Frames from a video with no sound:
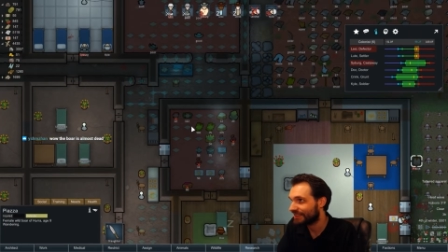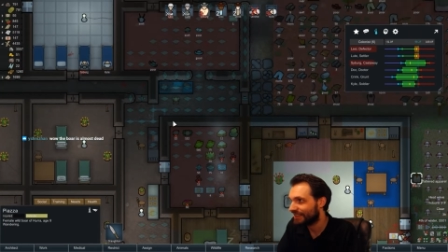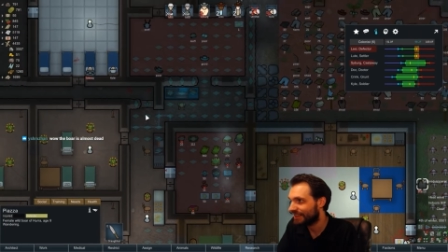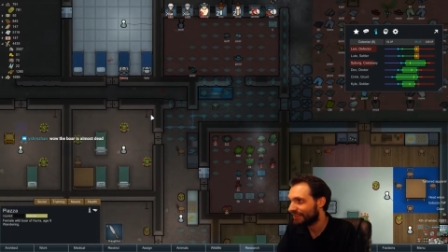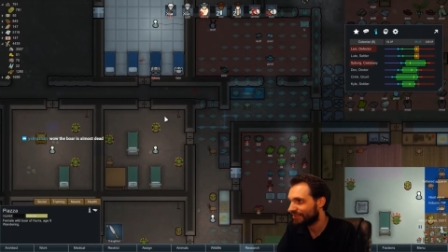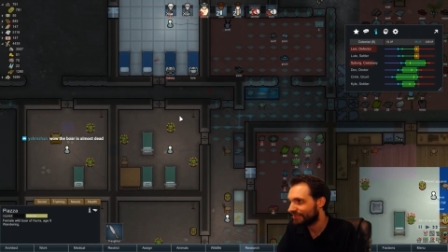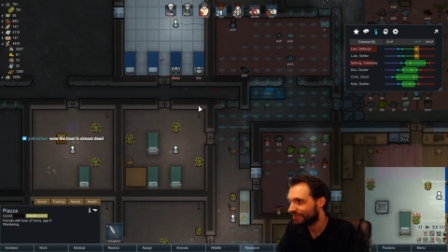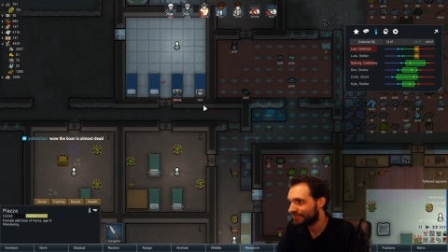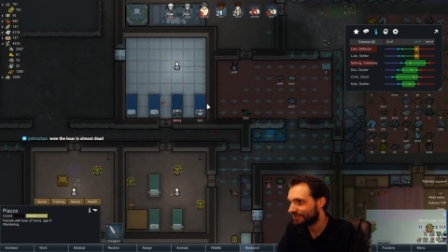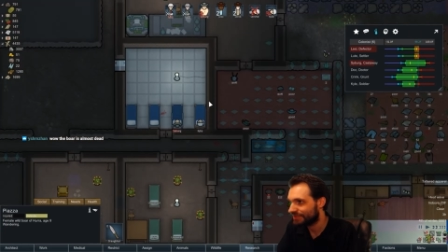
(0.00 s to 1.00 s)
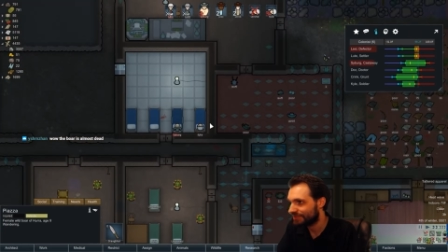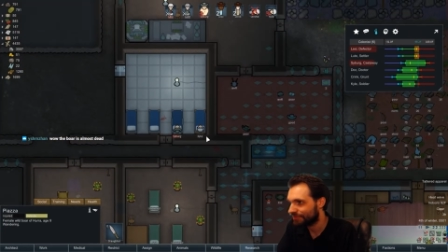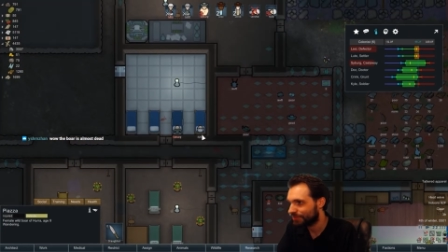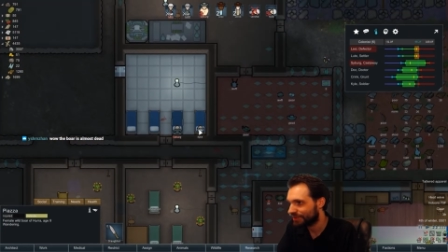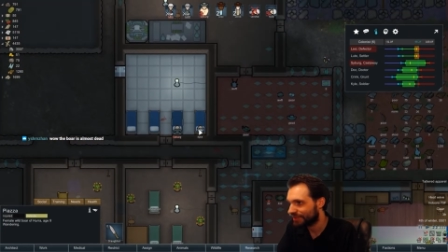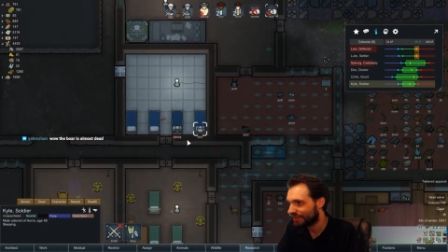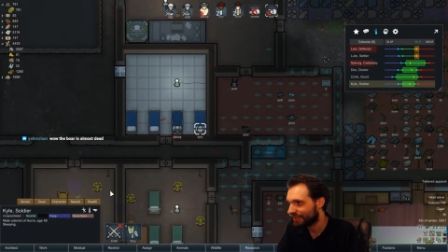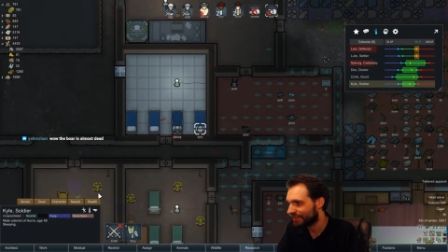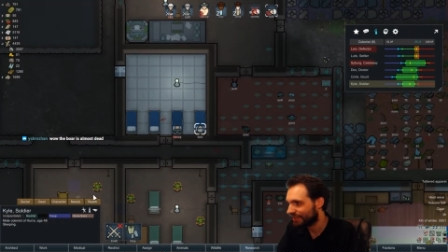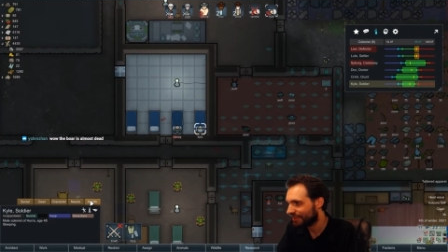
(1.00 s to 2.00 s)
Kyle is been
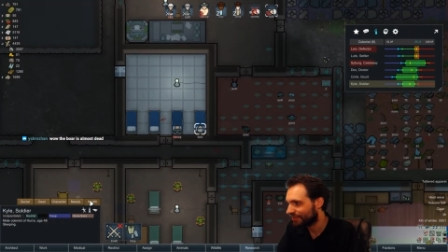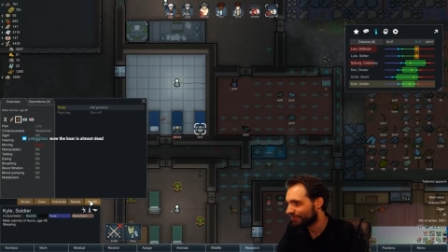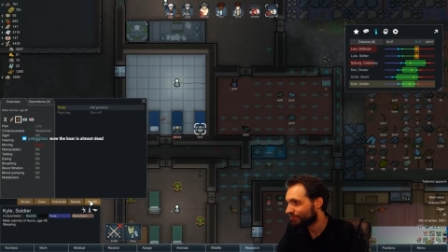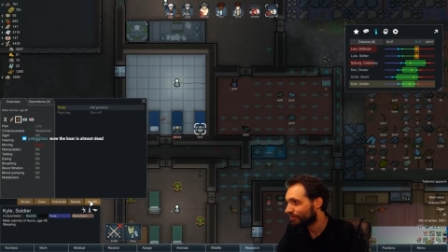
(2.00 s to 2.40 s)
taken care of.